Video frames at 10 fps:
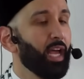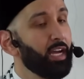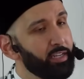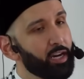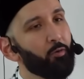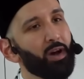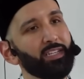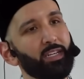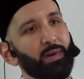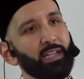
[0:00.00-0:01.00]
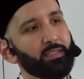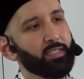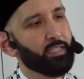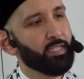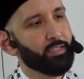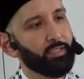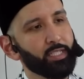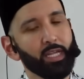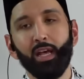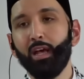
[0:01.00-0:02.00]
And you know what, dear brothers and
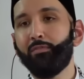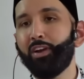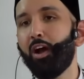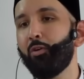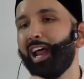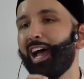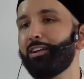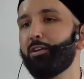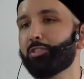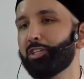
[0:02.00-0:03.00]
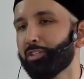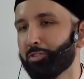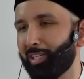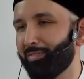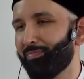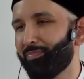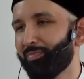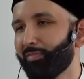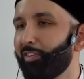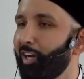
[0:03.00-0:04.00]
sisters? Fir'aun had no children.
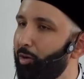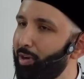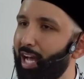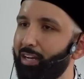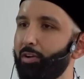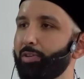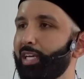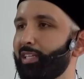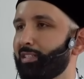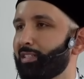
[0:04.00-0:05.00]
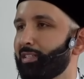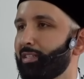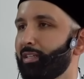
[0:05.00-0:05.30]
Fir'aun had no kids.